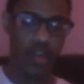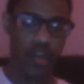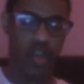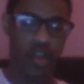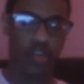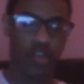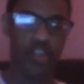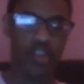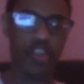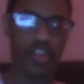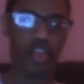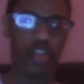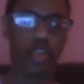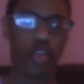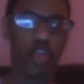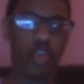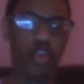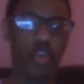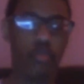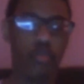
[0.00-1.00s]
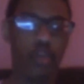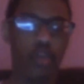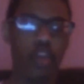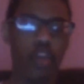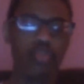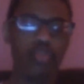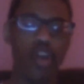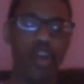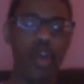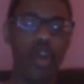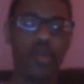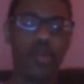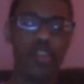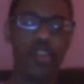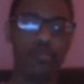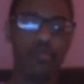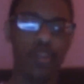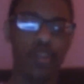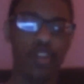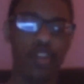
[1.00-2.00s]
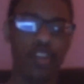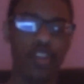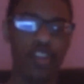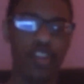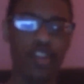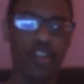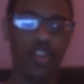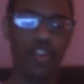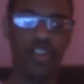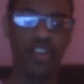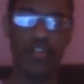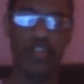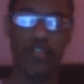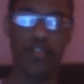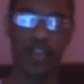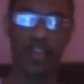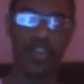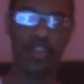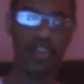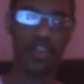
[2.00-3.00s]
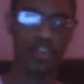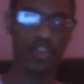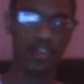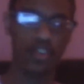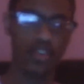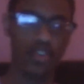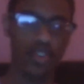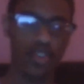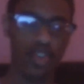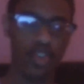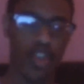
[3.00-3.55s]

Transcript: The score by Rob Simonsen is very good.